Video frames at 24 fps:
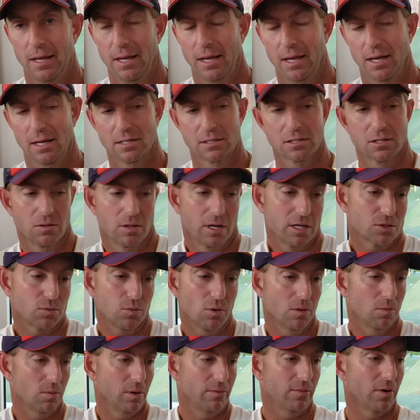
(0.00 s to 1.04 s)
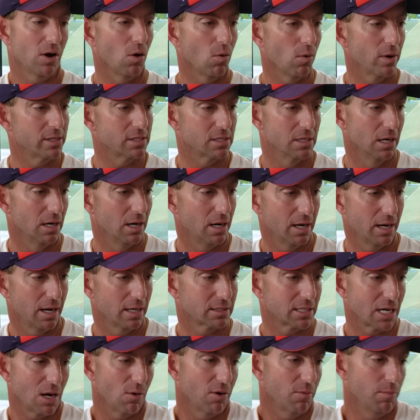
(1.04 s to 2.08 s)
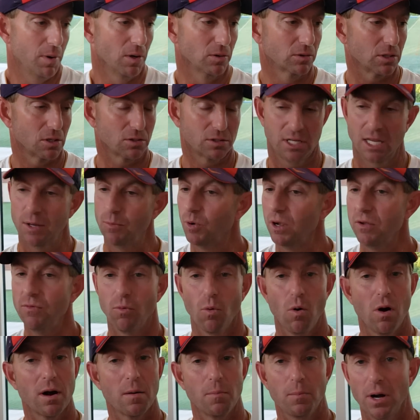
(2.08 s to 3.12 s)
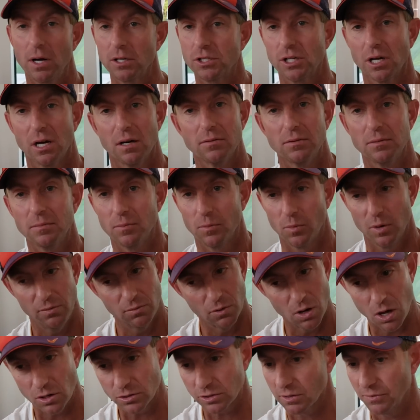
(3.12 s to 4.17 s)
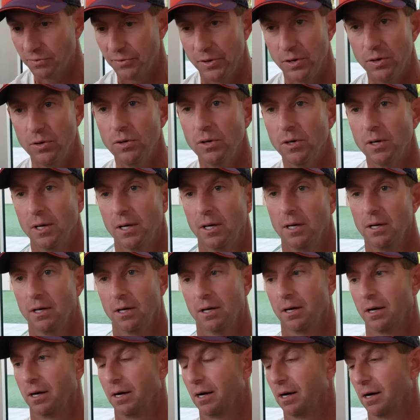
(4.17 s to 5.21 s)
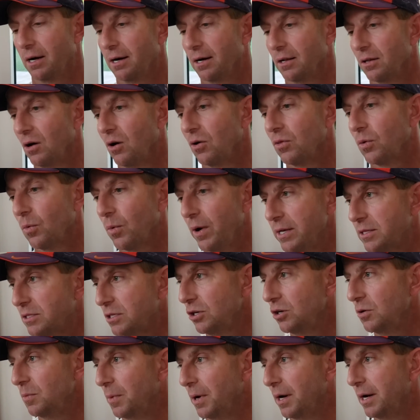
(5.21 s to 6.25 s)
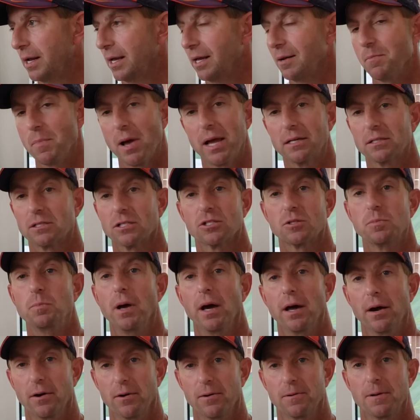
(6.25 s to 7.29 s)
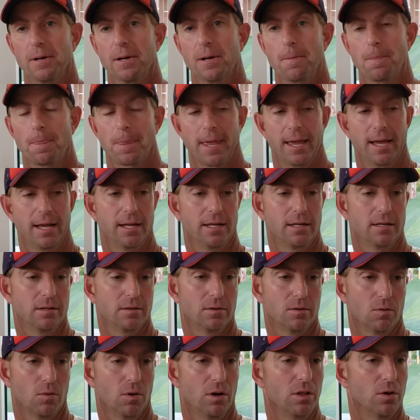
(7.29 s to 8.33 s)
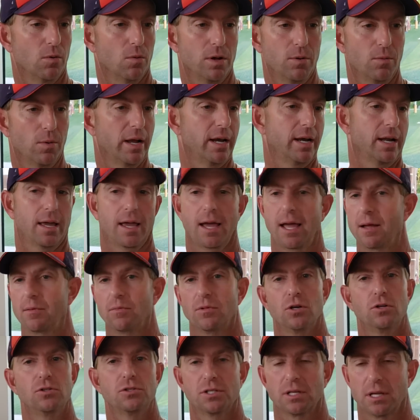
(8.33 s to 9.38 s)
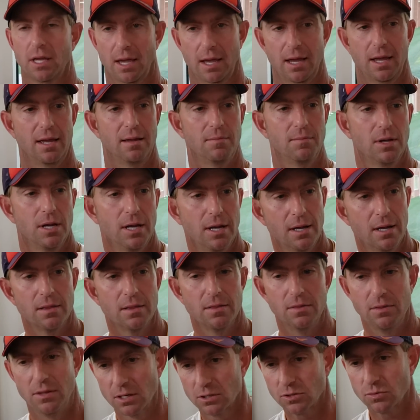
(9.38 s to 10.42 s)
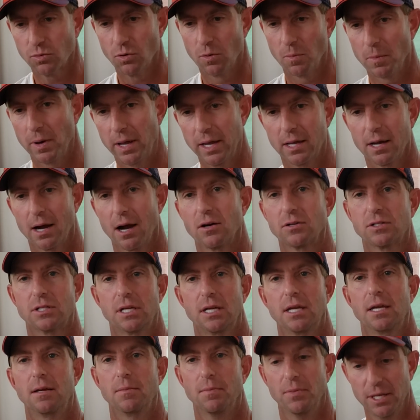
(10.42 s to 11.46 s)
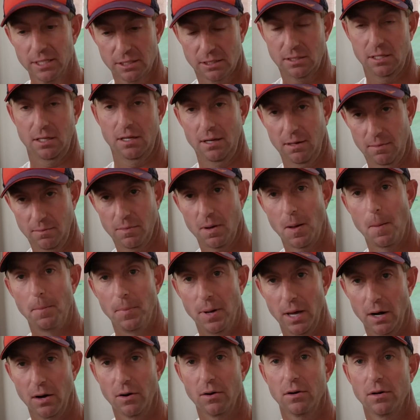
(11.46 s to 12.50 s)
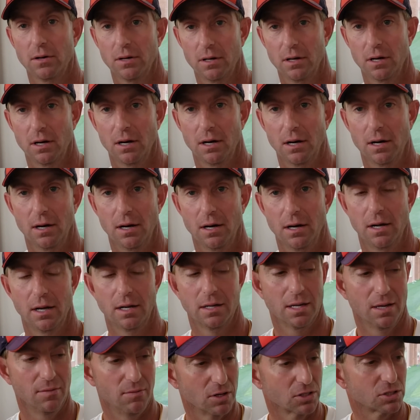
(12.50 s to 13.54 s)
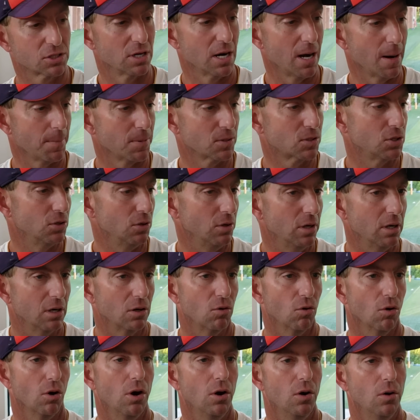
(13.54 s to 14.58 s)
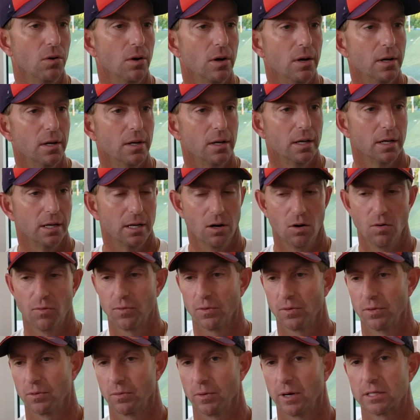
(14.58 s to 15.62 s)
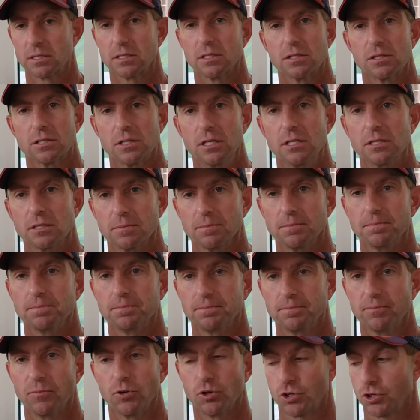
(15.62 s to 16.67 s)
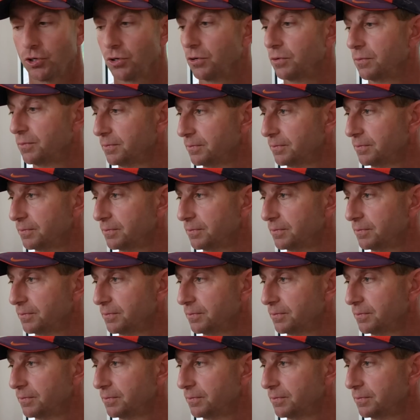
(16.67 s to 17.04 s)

And so that's what we've always done. That's how we built our team. We've won a bunch of them. We've lost a few uh, along the way too, but it makes us better. And whether we win the game, lose the game, this will make our team, this team, better uh, and give us an opportunity to grow, you know, for the rest of the season, for sure.